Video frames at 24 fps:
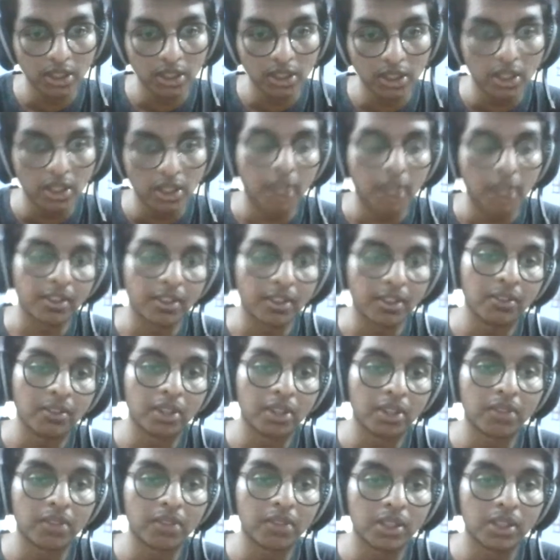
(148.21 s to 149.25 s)
After that we are
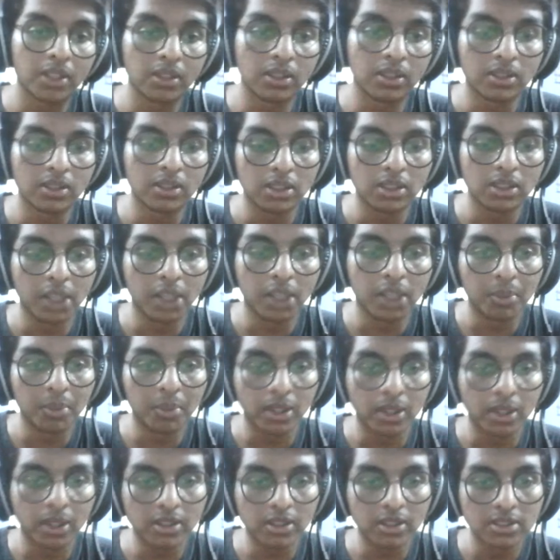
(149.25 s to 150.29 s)
giving the IP
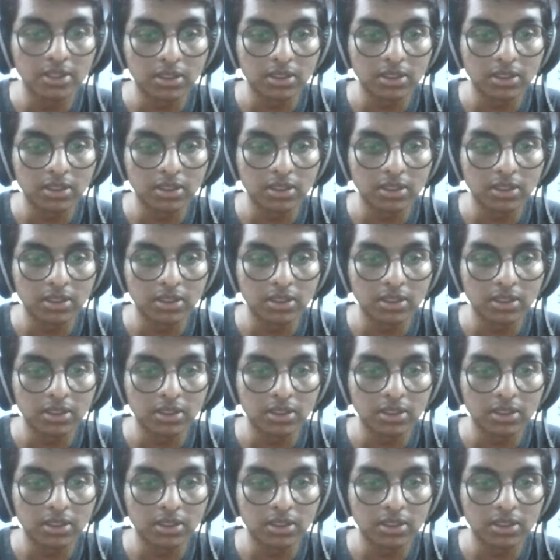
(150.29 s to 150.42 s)
address.